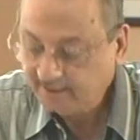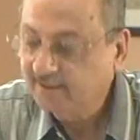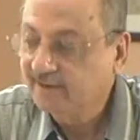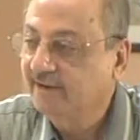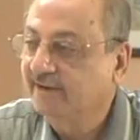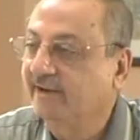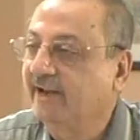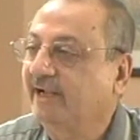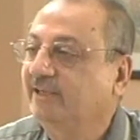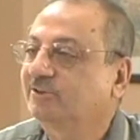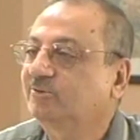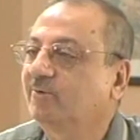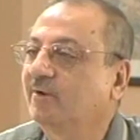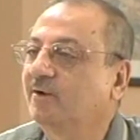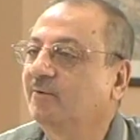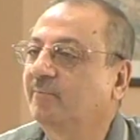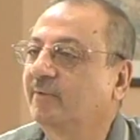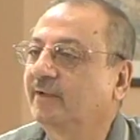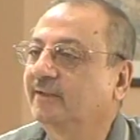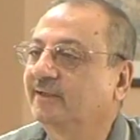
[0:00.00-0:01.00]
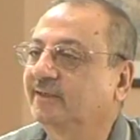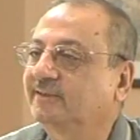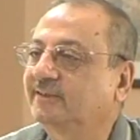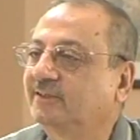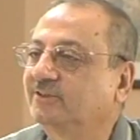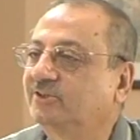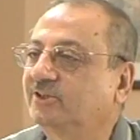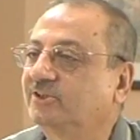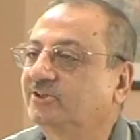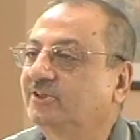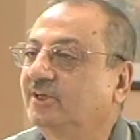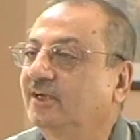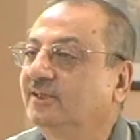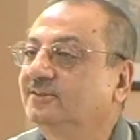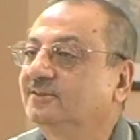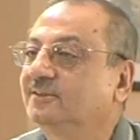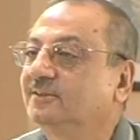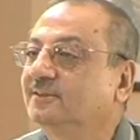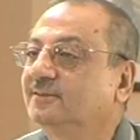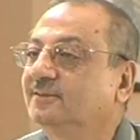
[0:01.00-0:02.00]
Next one, brothers and
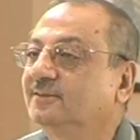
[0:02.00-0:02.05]
sisters.